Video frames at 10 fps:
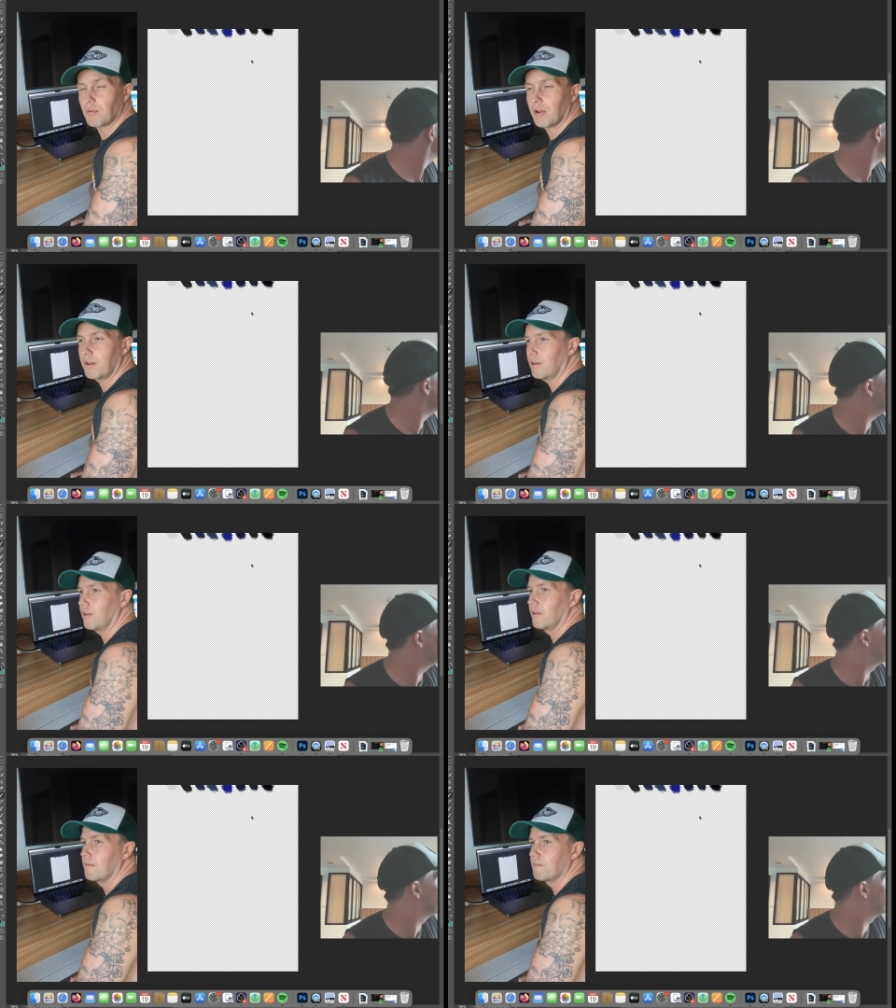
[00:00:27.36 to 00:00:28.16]
one.
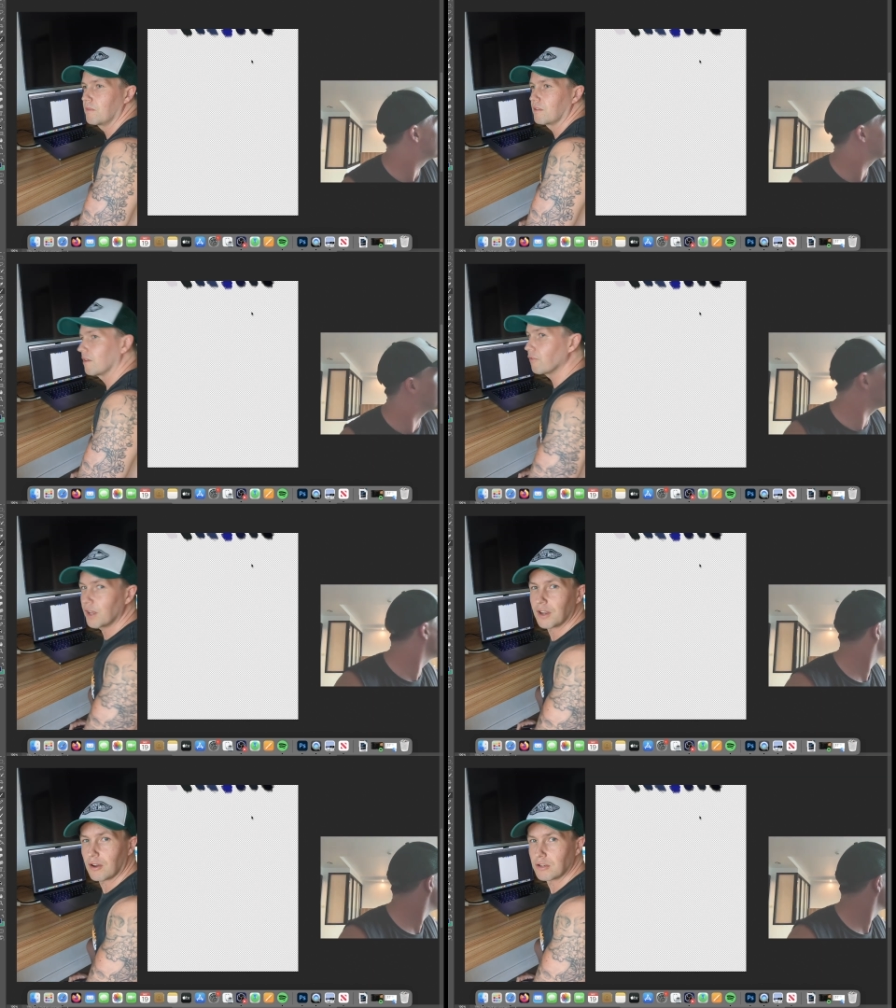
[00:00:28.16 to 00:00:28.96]
Something in
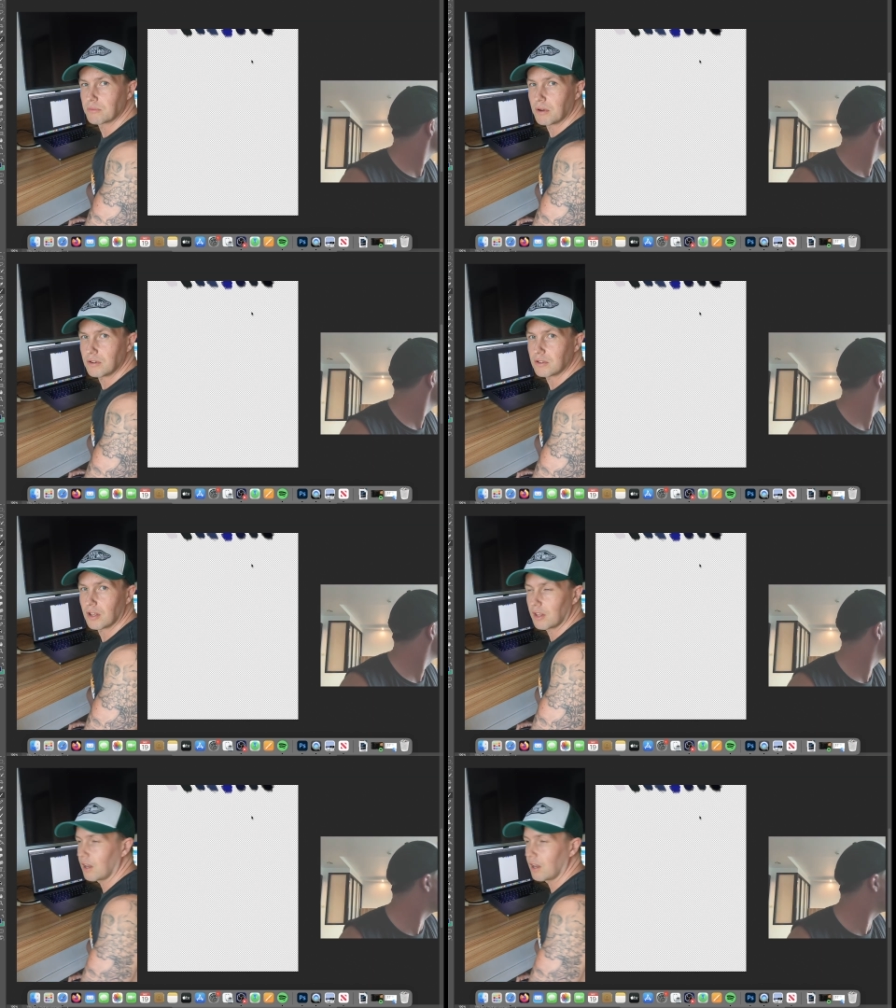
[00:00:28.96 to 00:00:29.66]
the cosmos, like the